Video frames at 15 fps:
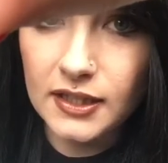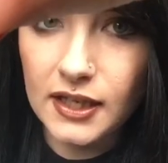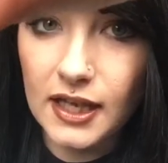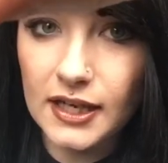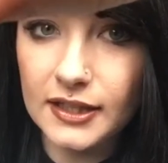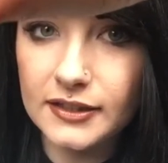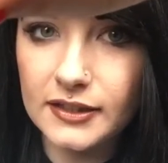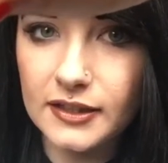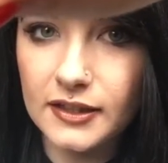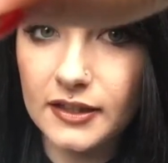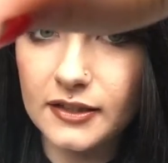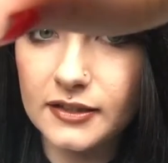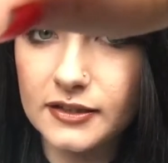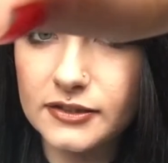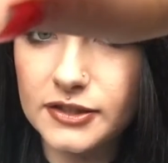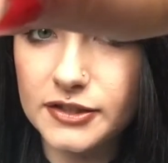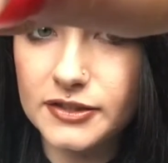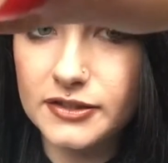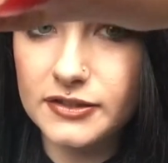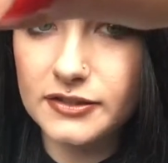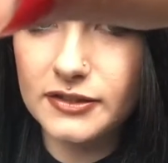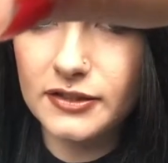I like the
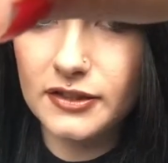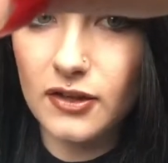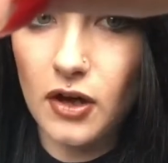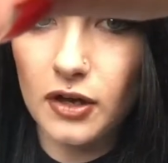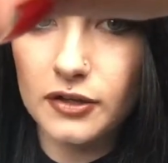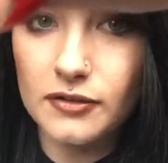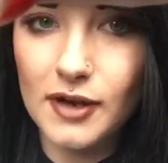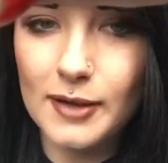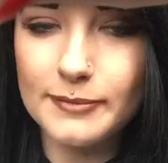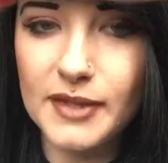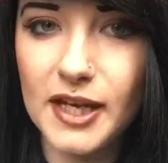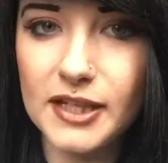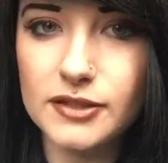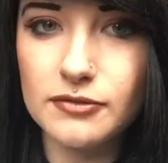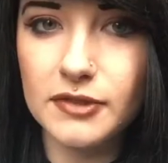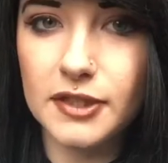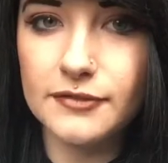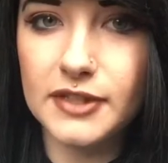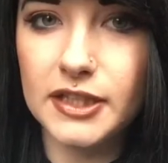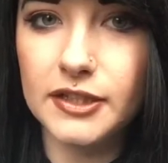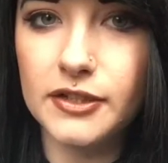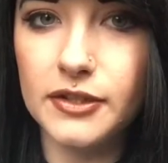hologram there, it's
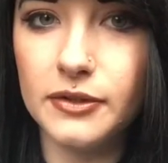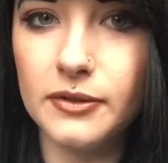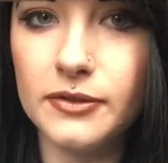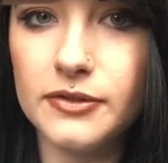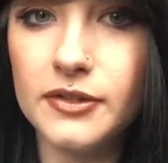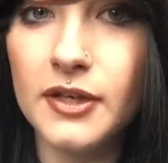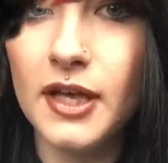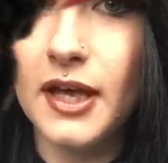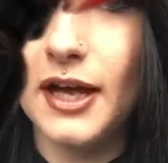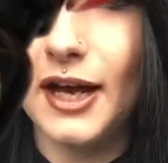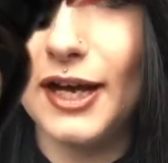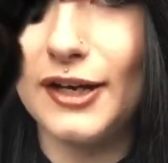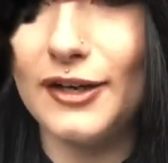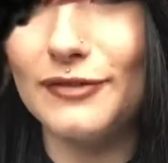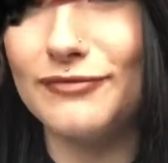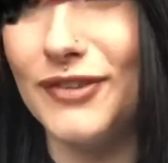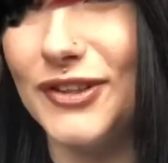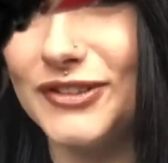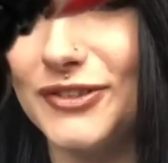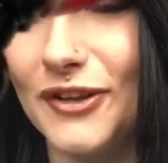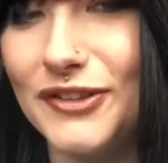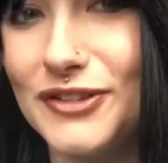really cute. I
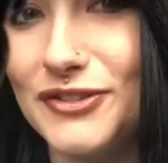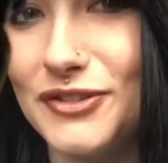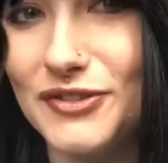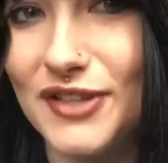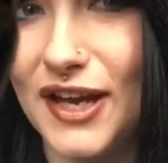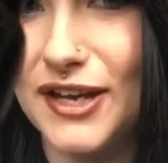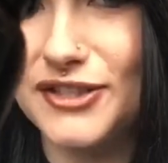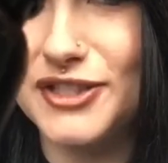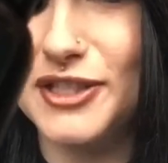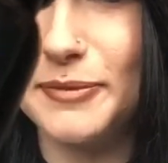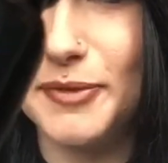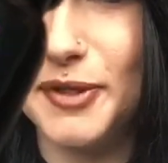first got this juice actually